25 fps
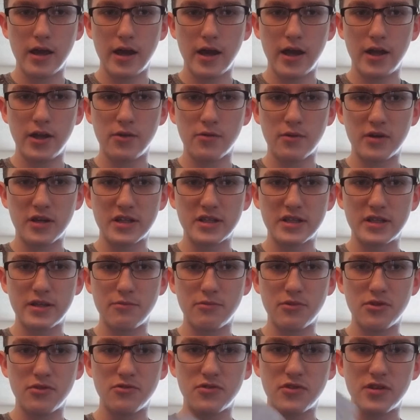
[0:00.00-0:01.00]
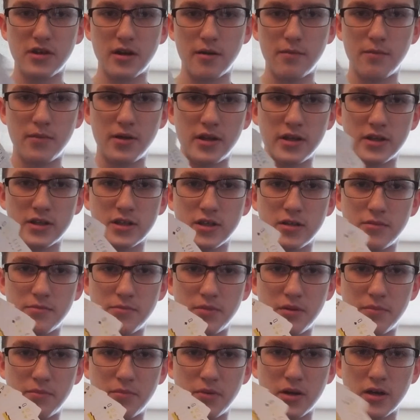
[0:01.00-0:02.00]
and you want to extend with your thumb, and it's going to
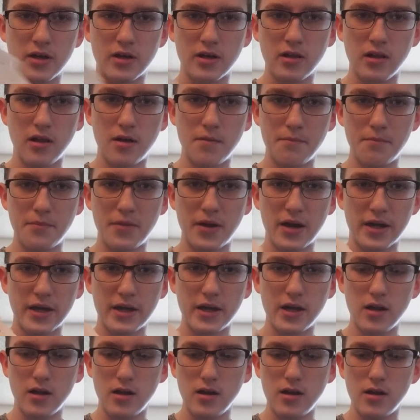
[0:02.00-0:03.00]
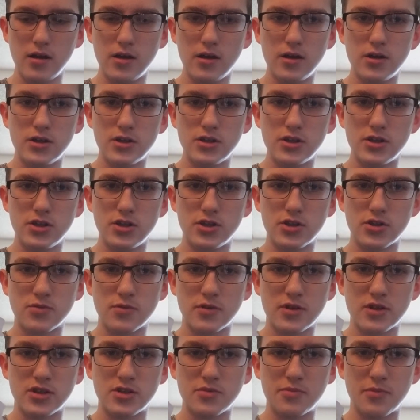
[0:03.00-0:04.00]
be a big clump back here, so you just
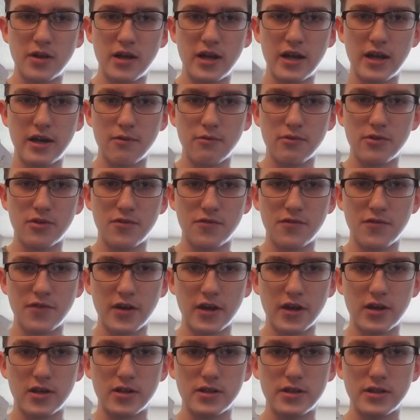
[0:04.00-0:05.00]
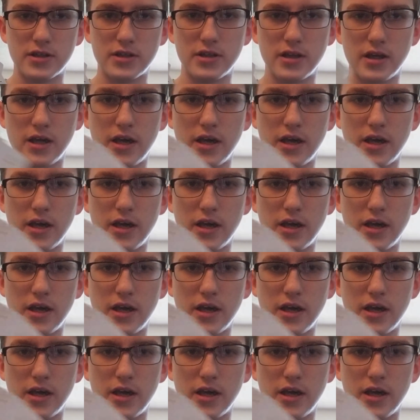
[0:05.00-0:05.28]
want to spread it out with your fingers.